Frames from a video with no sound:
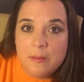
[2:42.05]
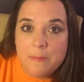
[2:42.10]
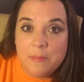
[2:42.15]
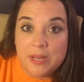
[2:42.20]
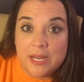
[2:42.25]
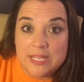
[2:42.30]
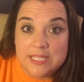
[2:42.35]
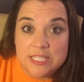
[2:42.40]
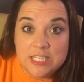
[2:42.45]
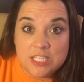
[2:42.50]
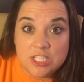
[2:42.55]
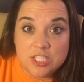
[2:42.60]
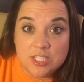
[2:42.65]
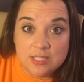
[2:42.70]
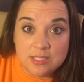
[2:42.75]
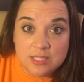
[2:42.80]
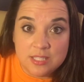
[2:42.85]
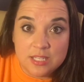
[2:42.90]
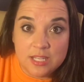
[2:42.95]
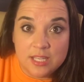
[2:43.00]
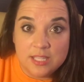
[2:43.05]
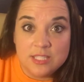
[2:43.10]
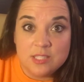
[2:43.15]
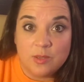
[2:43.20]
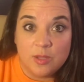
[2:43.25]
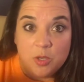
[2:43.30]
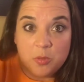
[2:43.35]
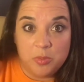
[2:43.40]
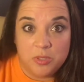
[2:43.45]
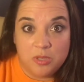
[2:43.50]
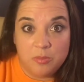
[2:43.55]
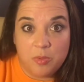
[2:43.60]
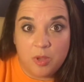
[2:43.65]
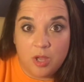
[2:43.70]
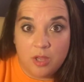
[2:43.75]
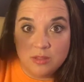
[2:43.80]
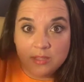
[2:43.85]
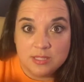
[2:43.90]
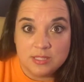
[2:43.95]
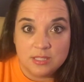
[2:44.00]
But I teach 6 to 9, so I opened up
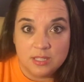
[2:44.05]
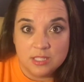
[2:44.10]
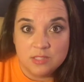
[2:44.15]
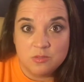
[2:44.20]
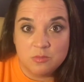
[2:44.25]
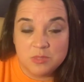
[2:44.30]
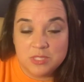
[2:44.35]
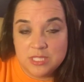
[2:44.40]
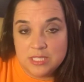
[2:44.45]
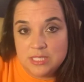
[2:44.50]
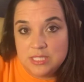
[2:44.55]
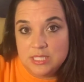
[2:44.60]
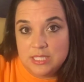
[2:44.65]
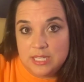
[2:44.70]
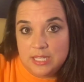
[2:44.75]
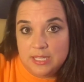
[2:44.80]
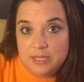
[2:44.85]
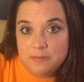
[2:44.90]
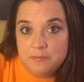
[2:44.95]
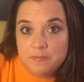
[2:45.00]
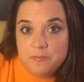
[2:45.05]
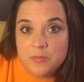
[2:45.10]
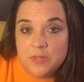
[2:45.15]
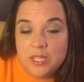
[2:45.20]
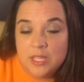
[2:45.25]
all the slots from 6 to 9.